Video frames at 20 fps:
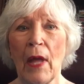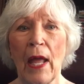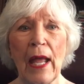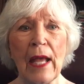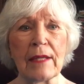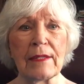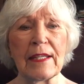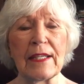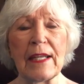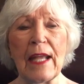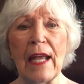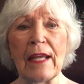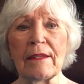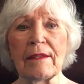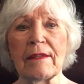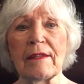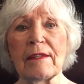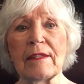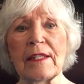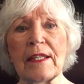as
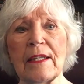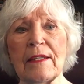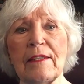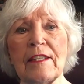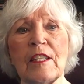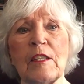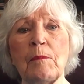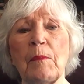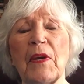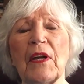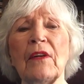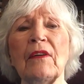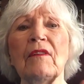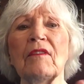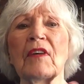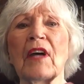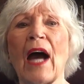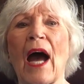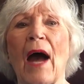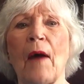the Spirit
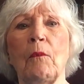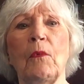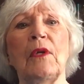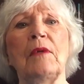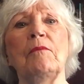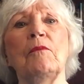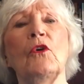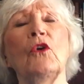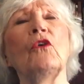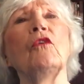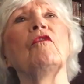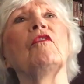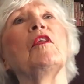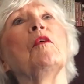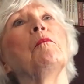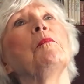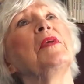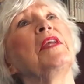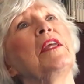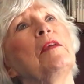of God would move,
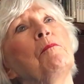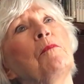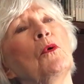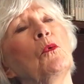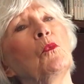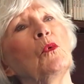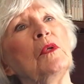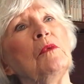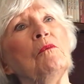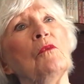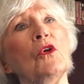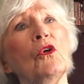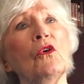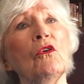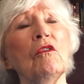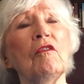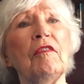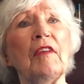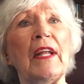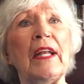the people would
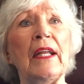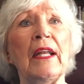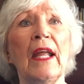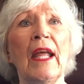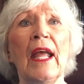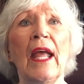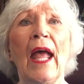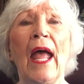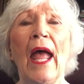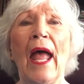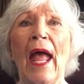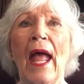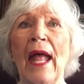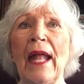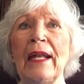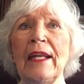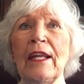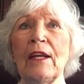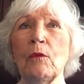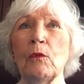move, and
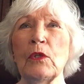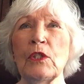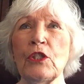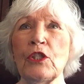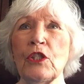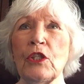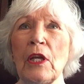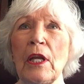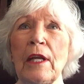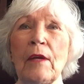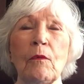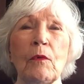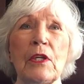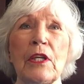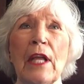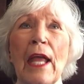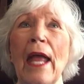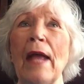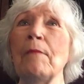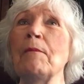
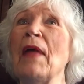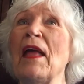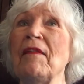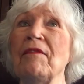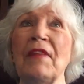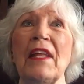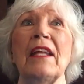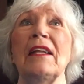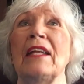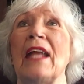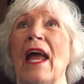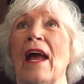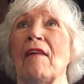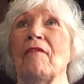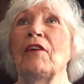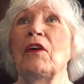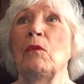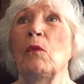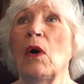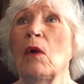then
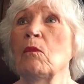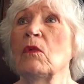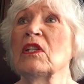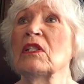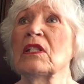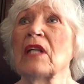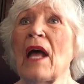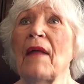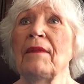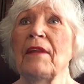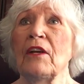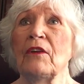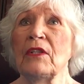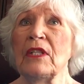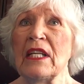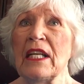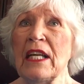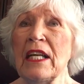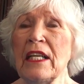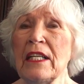everyone was on their
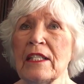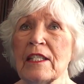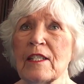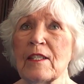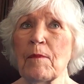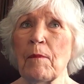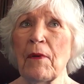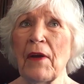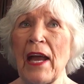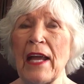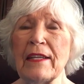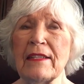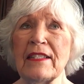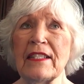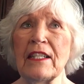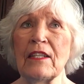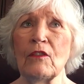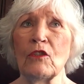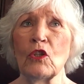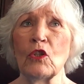knees
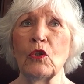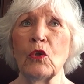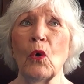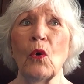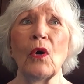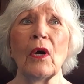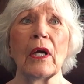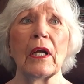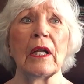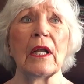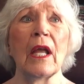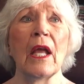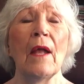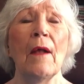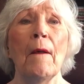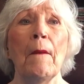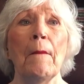praising the Lord.